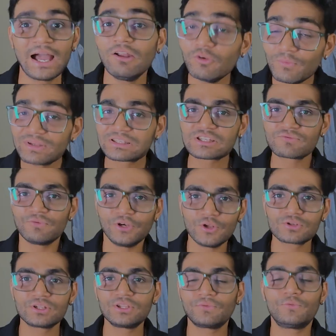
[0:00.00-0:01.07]
I will make such
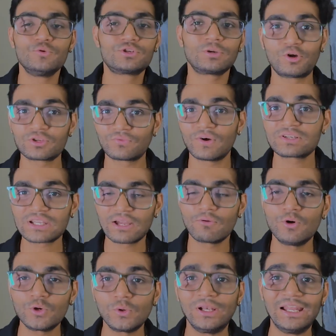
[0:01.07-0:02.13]
videos in the future because first I
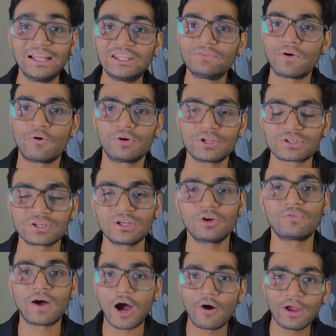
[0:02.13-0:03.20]
want to lay the foundation
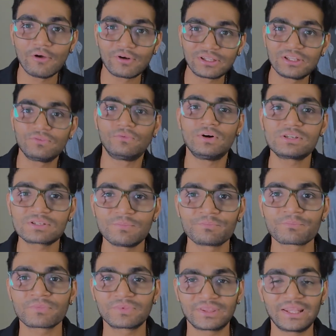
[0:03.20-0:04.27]
of how everything works.
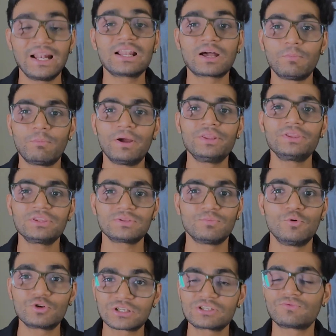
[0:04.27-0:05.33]
Then I'll combine
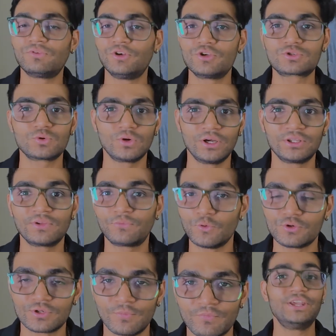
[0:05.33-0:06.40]
more such videos to uh, in the
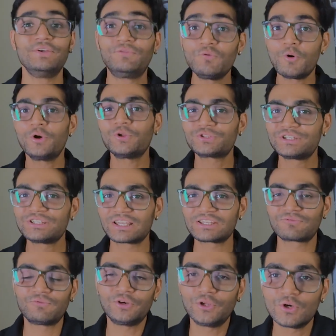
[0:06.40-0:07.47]
future. If you want to see
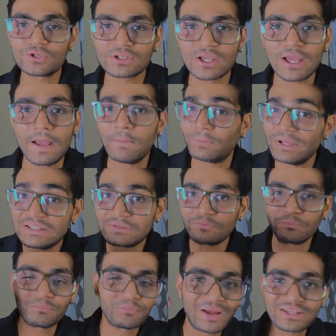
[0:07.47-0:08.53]
such videos, please
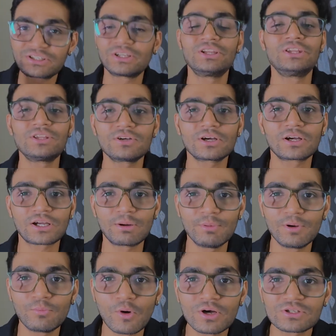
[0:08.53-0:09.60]
mention in the
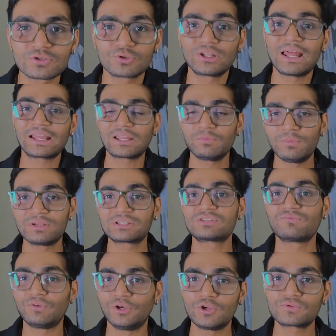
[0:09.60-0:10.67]
comment box so that I can make
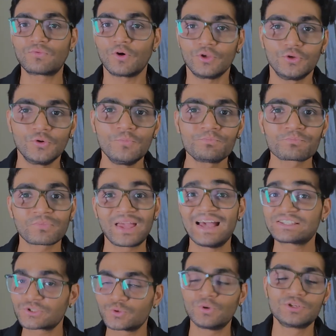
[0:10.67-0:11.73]
such videos for you
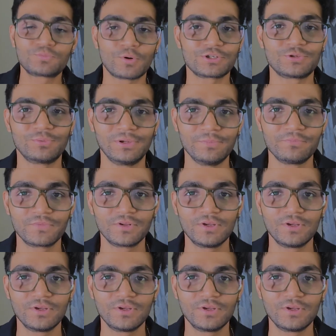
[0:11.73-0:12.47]
as soon as possible.